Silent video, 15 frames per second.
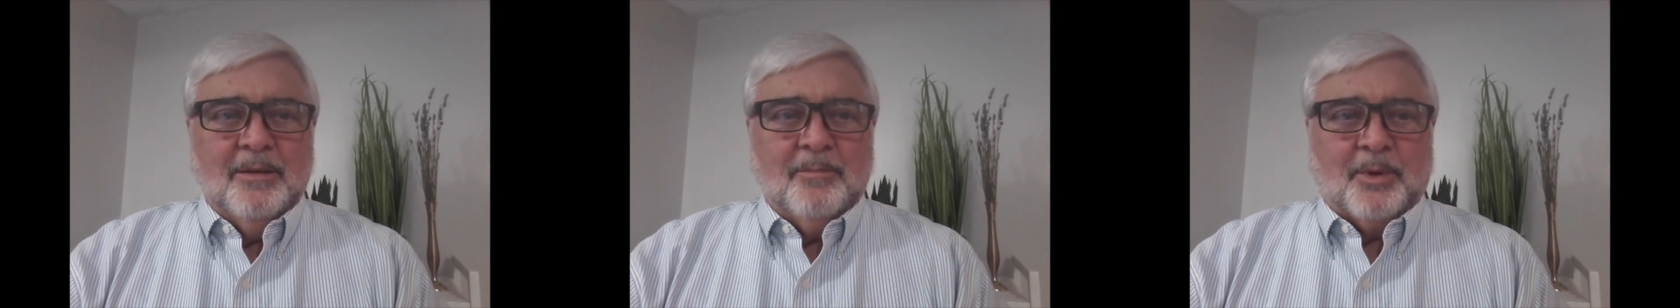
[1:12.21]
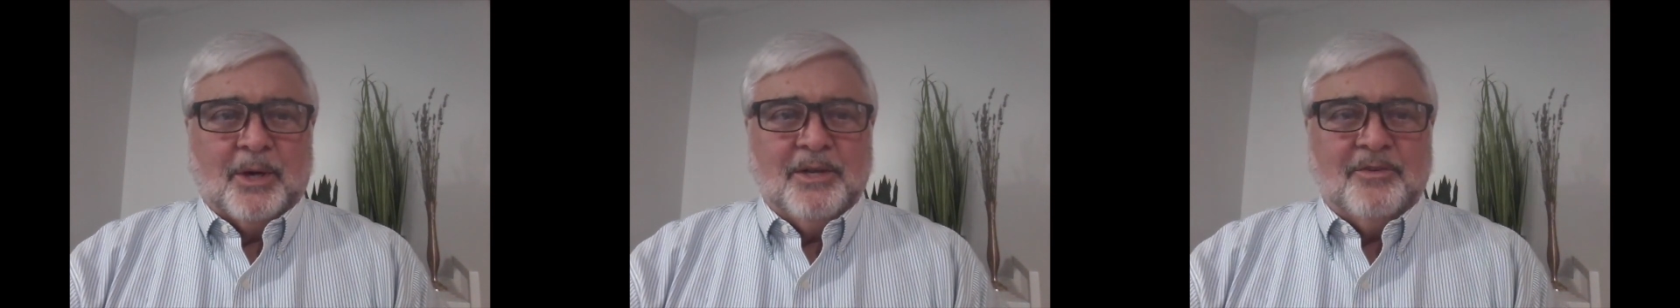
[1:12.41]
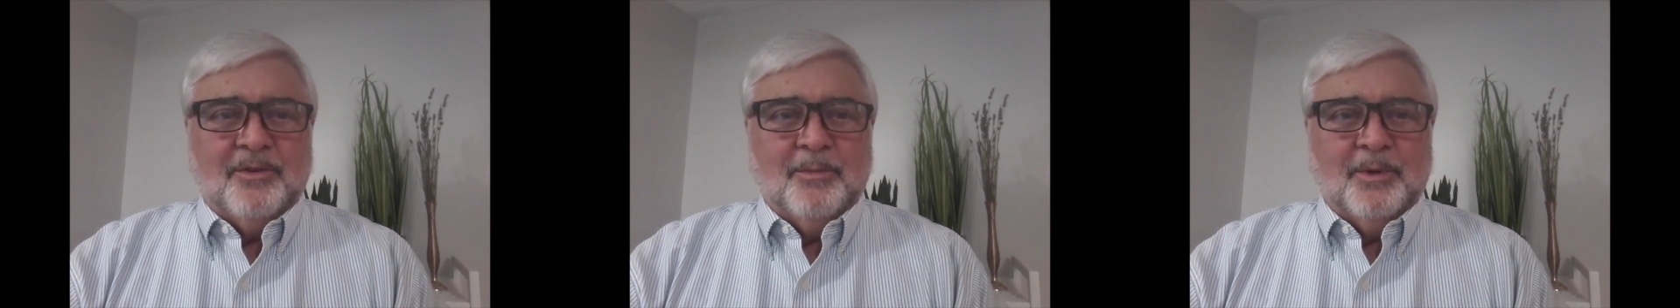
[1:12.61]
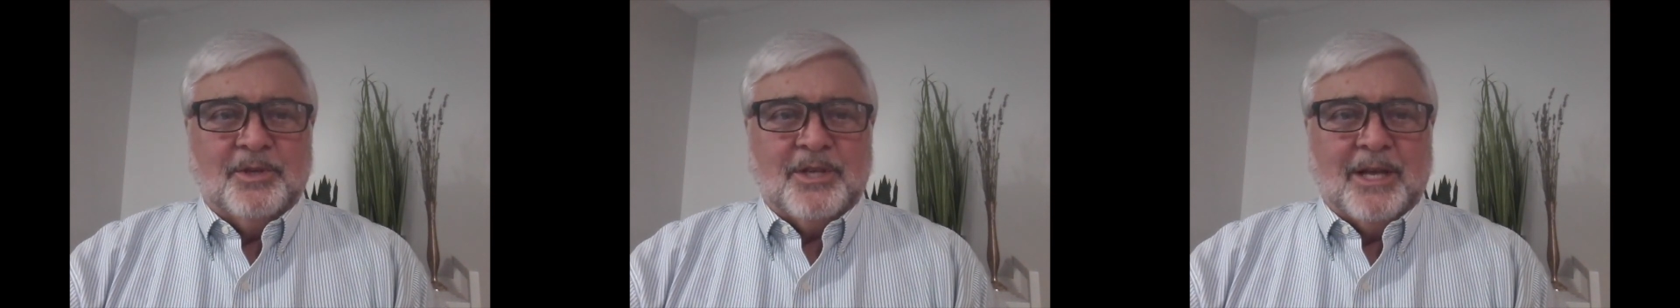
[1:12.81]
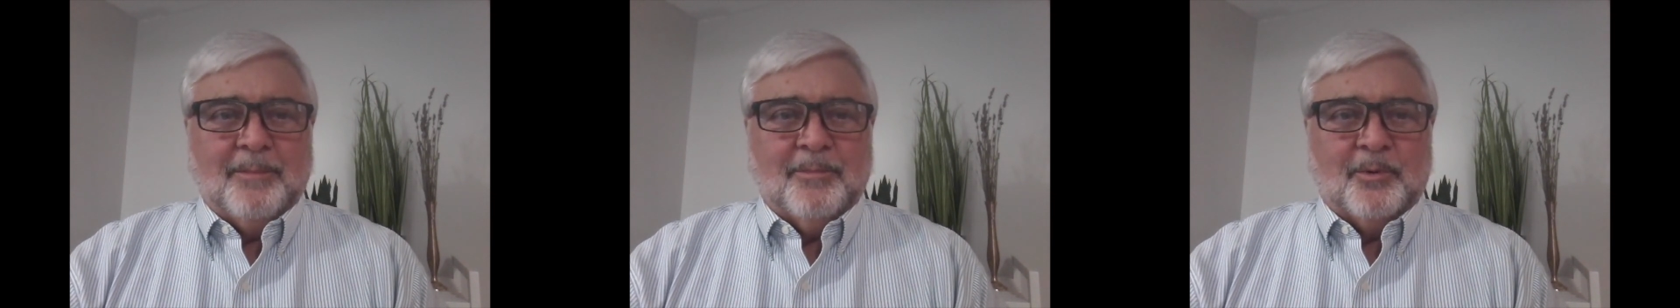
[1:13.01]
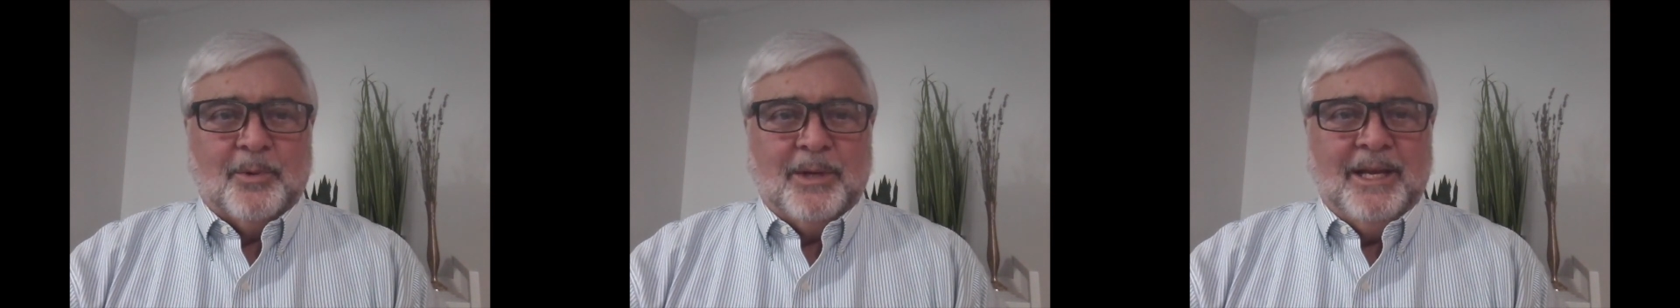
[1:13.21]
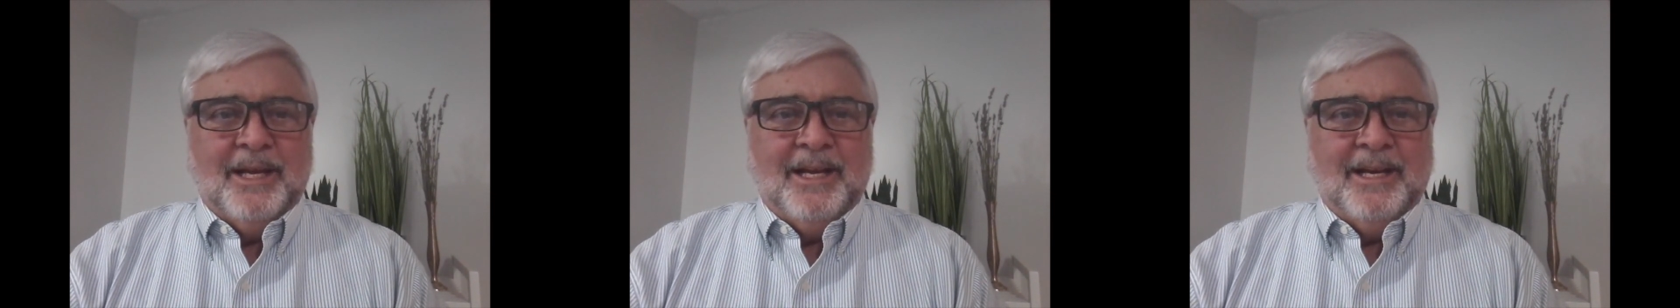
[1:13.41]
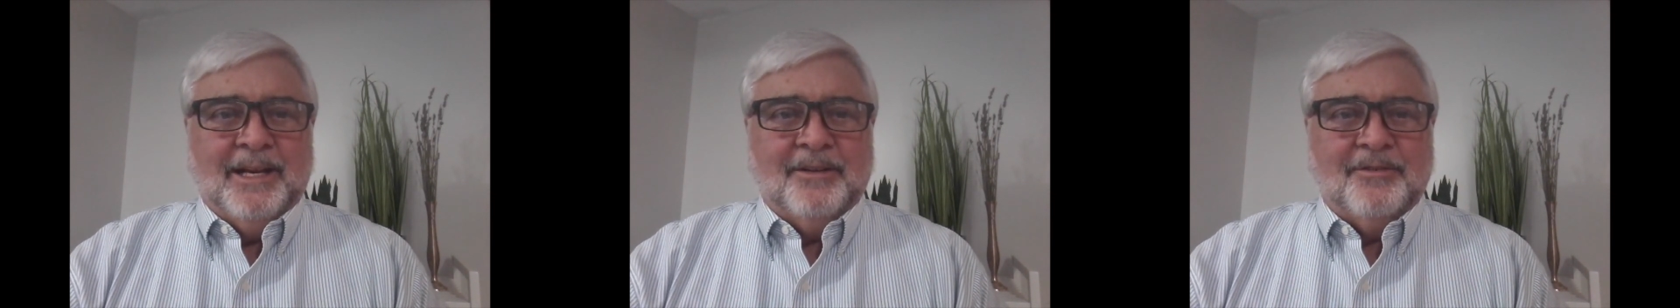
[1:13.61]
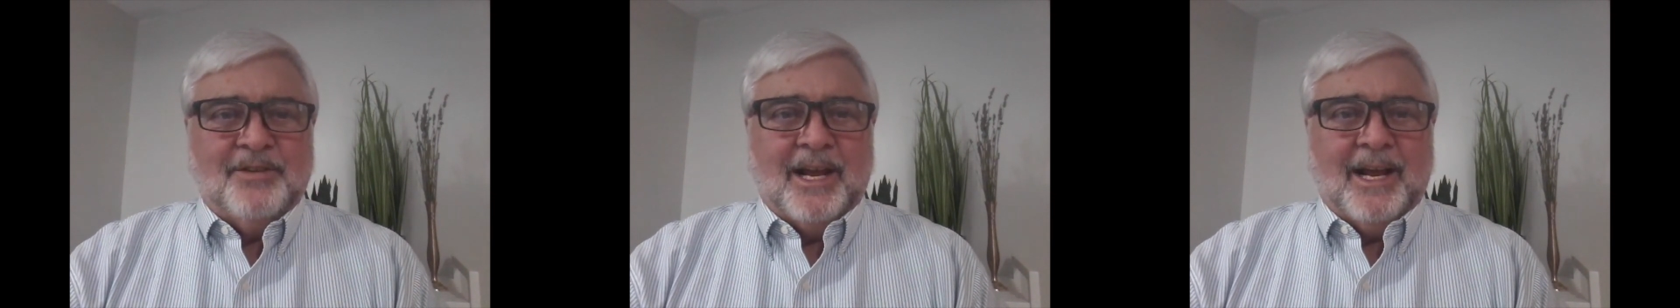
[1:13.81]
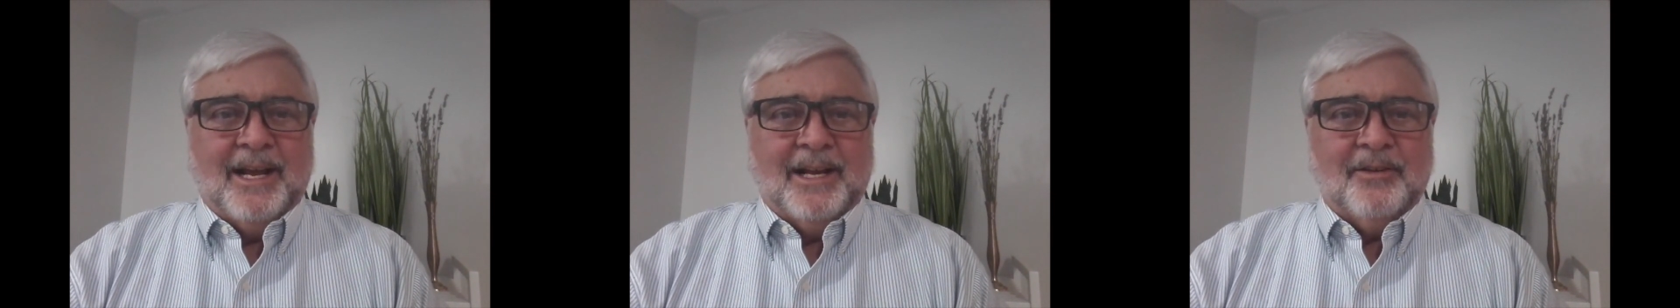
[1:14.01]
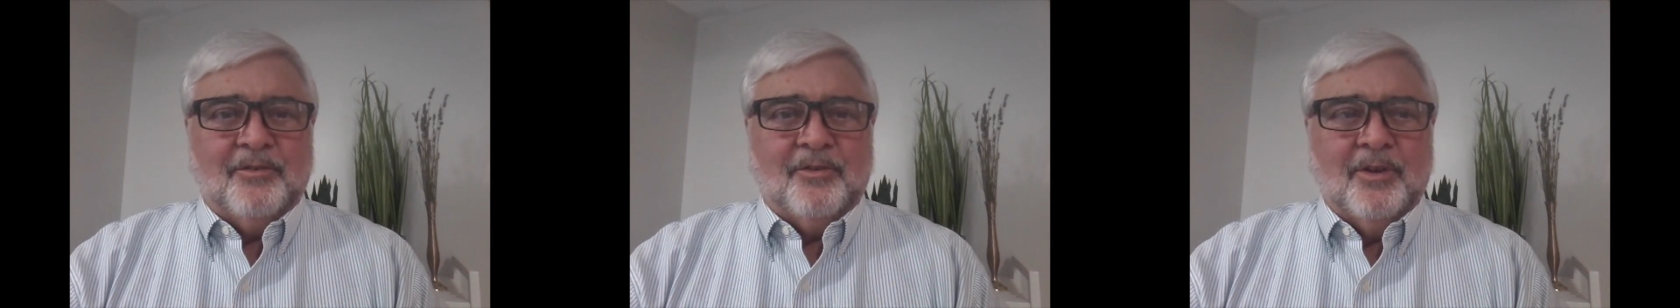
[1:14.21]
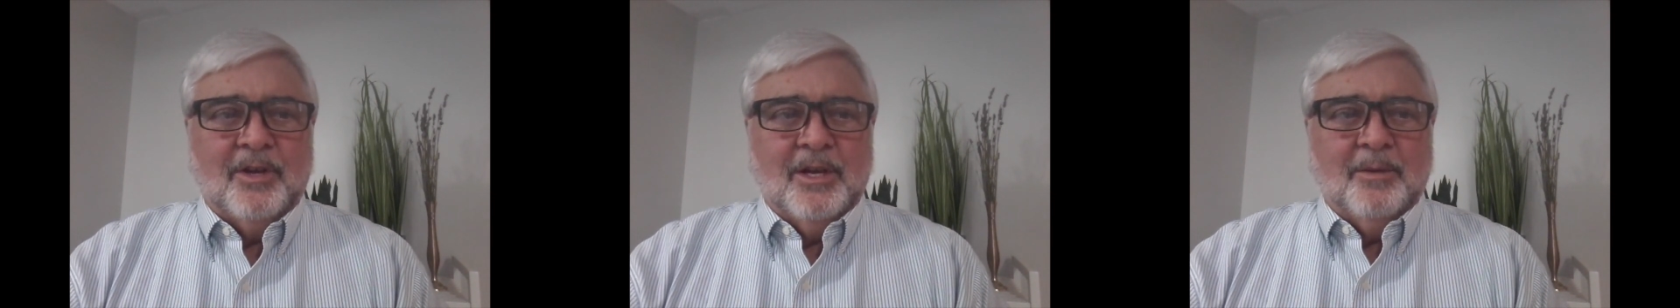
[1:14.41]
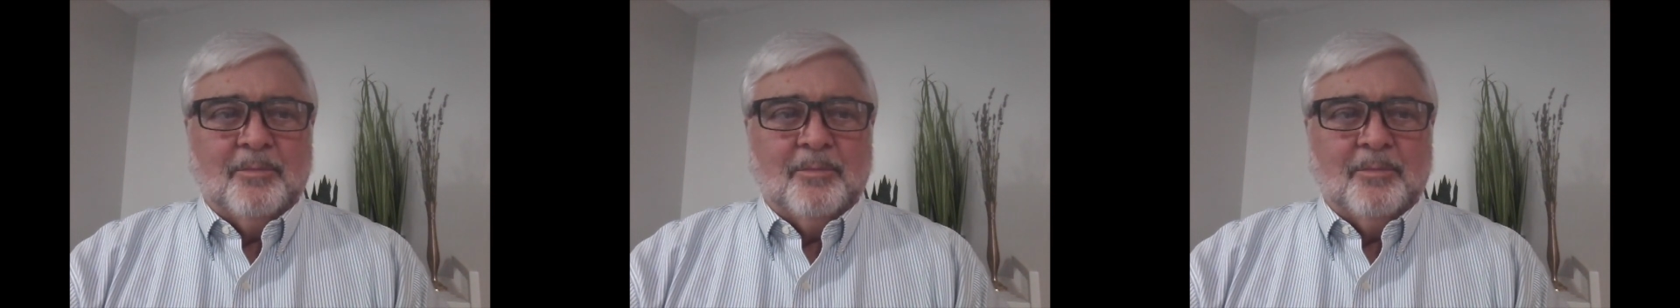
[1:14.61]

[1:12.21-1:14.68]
Praise him with tambourine and dance.